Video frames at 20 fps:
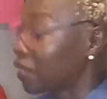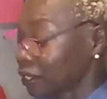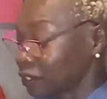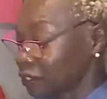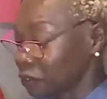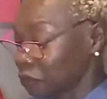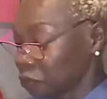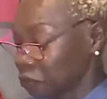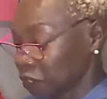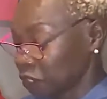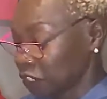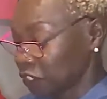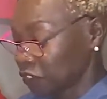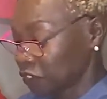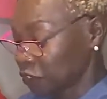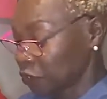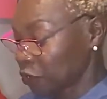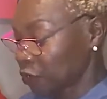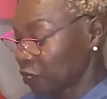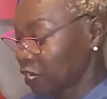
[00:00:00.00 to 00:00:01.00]
part, which
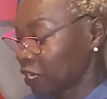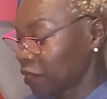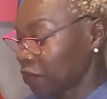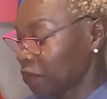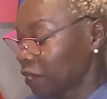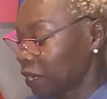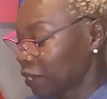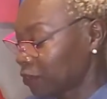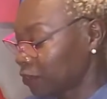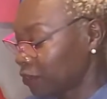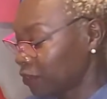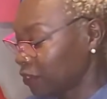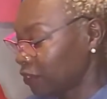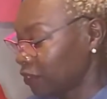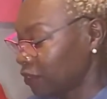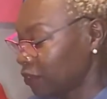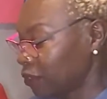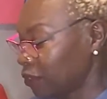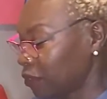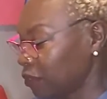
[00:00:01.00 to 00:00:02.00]
is talking about
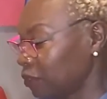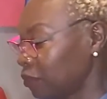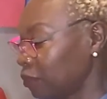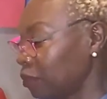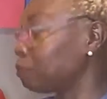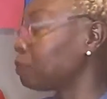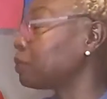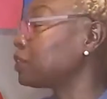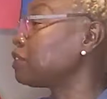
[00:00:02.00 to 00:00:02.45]
your